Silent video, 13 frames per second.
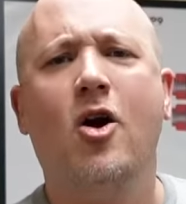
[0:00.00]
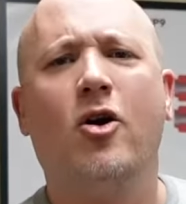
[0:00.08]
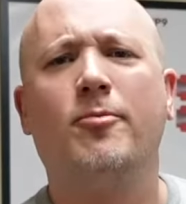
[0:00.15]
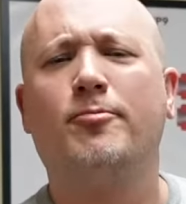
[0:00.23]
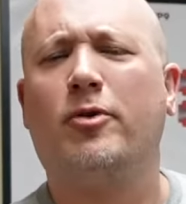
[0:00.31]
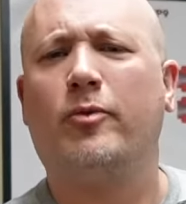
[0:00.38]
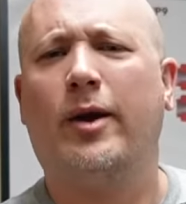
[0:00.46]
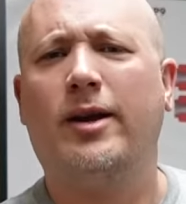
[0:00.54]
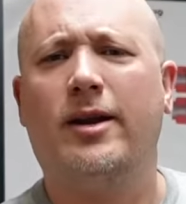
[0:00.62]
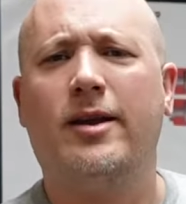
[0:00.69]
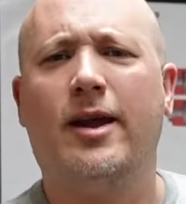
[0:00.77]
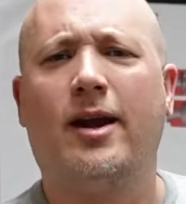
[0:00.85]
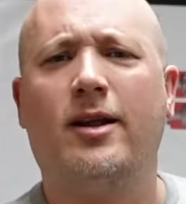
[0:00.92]
or
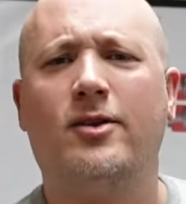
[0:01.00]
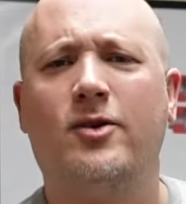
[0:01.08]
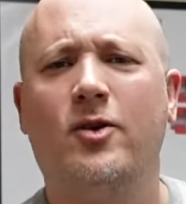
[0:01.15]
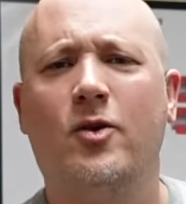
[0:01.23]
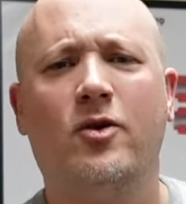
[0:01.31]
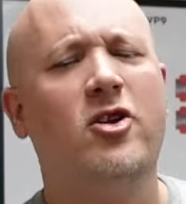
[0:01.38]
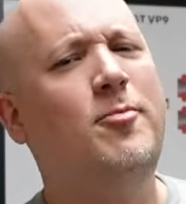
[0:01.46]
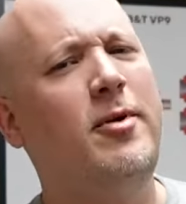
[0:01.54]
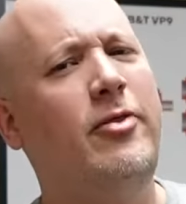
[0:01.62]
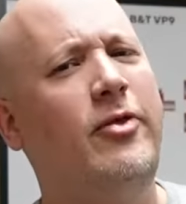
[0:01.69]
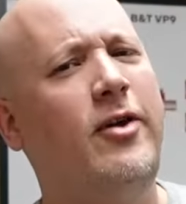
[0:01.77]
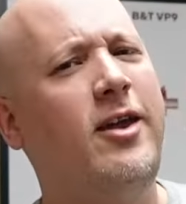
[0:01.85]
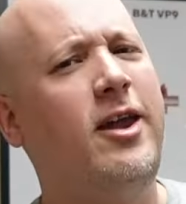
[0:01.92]
Beretta 92, and you've
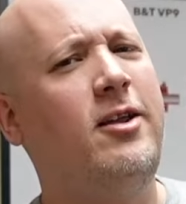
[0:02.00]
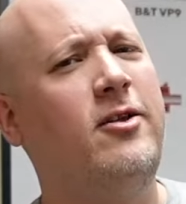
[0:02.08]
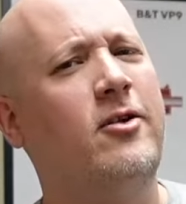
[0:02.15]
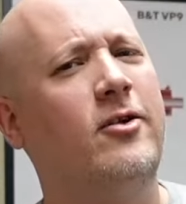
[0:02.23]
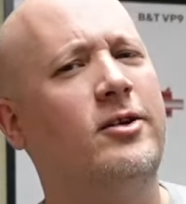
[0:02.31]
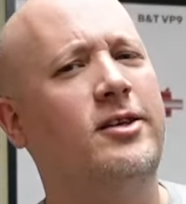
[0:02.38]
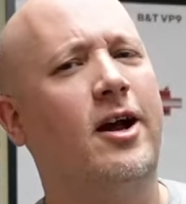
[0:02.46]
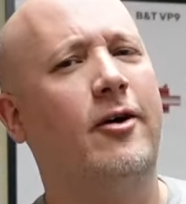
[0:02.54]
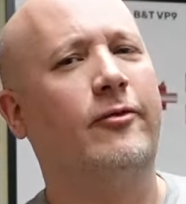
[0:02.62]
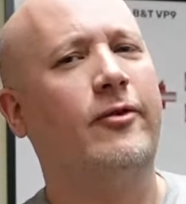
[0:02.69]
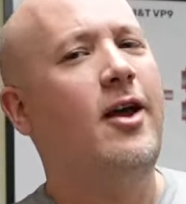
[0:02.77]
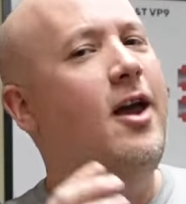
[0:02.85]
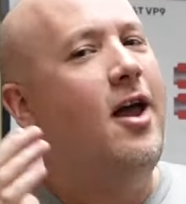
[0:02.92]
been thinking to
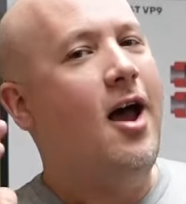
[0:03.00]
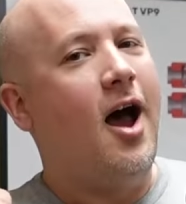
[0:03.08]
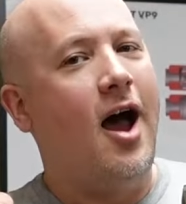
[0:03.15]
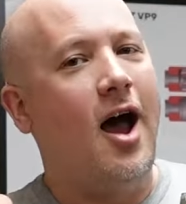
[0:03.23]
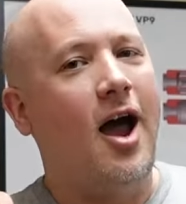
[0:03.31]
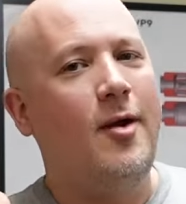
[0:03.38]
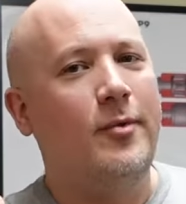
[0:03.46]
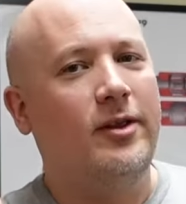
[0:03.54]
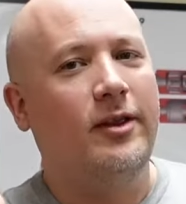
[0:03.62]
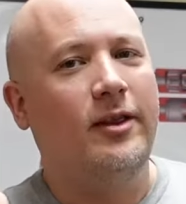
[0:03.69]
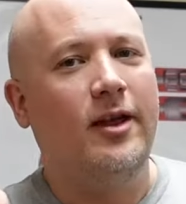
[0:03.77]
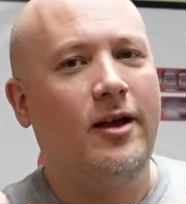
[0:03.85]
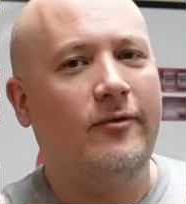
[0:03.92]
yourself, I would
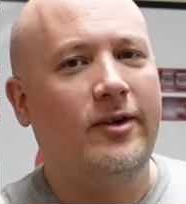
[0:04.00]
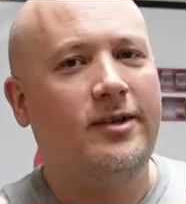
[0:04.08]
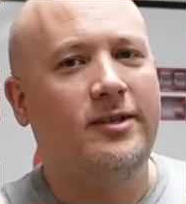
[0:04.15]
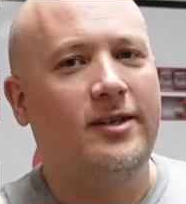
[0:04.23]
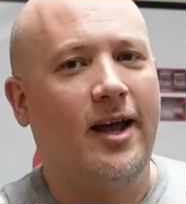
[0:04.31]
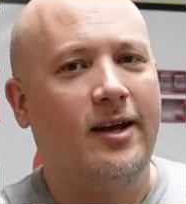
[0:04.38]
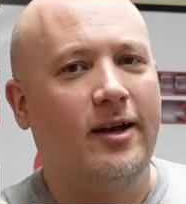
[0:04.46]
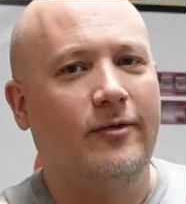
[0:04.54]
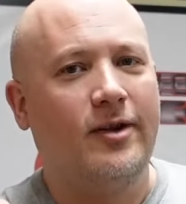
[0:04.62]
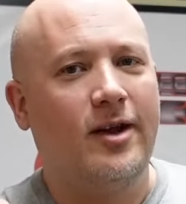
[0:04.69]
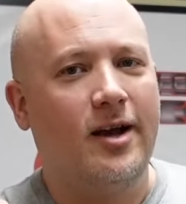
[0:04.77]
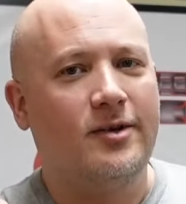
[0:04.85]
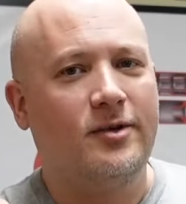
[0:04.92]
love a set of
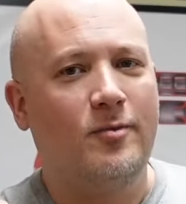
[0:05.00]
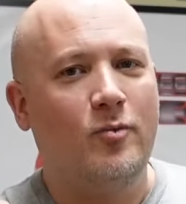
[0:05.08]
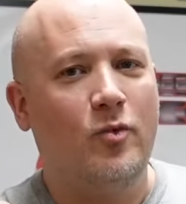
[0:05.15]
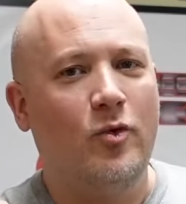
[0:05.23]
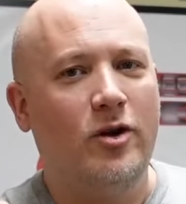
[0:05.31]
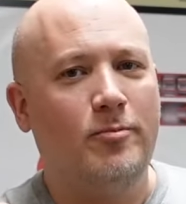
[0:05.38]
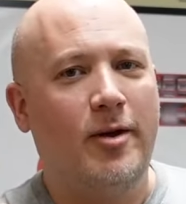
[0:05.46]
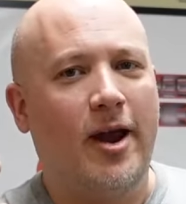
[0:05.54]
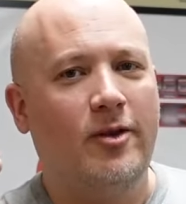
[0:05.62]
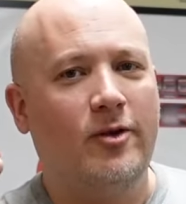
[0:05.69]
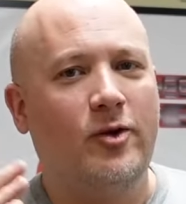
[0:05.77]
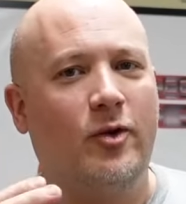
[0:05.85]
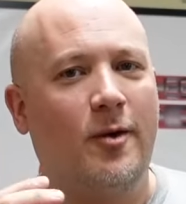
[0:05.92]
custom wood
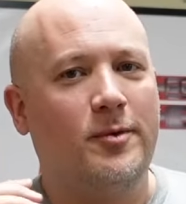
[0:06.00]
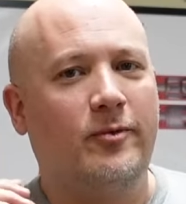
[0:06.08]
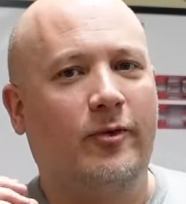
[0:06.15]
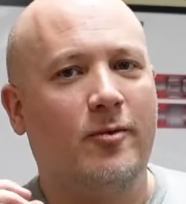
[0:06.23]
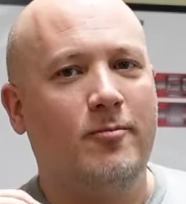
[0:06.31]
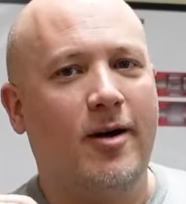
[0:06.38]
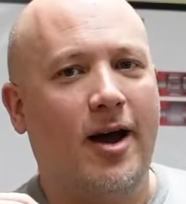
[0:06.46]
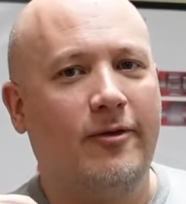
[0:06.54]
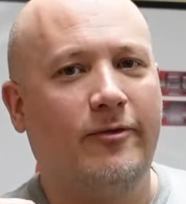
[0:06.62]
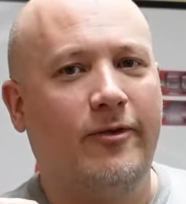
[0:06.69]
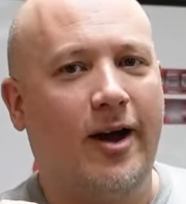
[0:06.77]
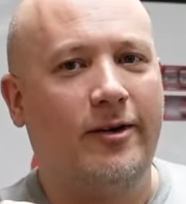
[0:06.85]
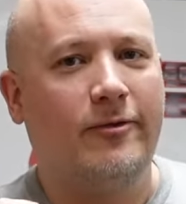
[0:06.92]
panel grips for my
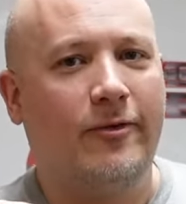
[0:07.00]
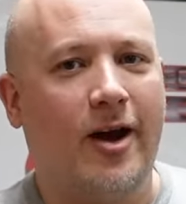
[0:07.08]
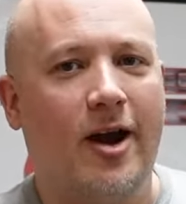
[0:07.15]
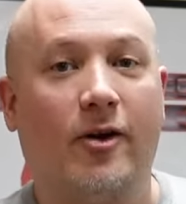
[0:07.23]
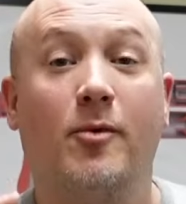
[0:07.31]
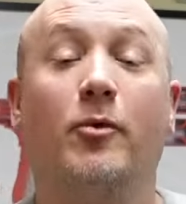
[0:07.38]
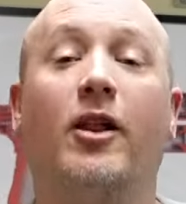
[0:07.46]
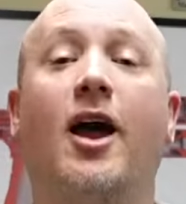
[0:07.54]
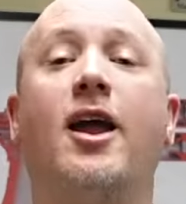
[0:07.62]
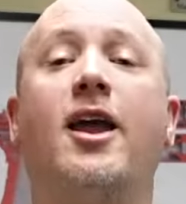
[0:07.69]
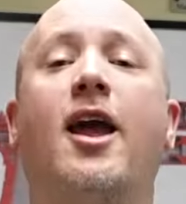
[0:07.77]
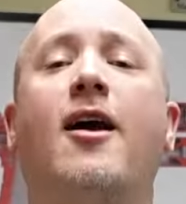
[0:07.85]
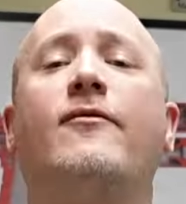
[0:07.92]
fine firearm. Well,
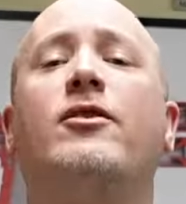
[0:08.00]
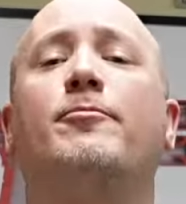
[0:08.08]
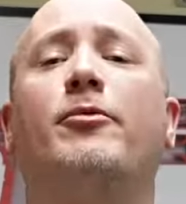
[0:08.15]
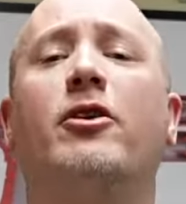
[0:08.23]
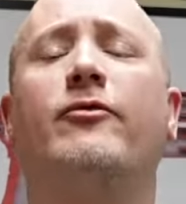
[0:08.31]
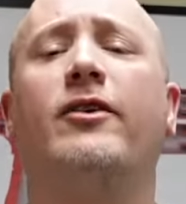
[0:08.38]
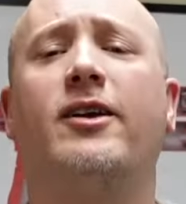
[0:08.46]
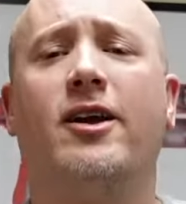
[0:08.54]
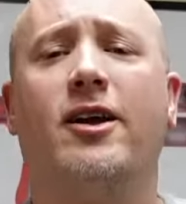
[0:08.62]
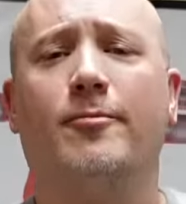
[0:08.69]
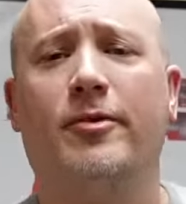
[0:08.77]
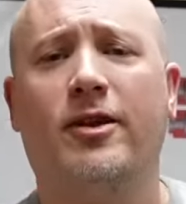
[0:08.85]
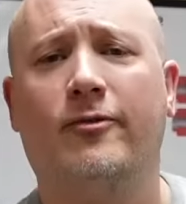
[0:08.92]
I have the perfect
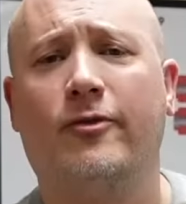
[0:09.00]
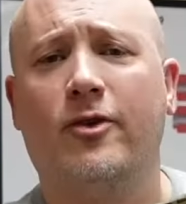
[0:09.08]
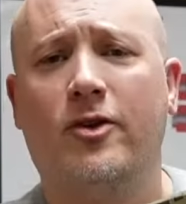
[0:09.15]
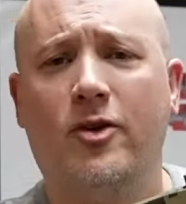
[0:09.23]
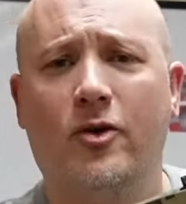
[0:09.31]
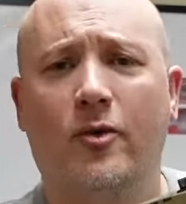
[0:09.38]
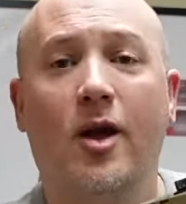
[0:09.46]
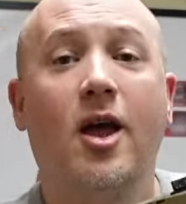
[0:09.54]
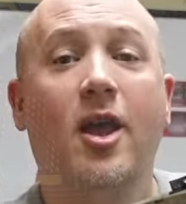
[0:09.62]
company for you,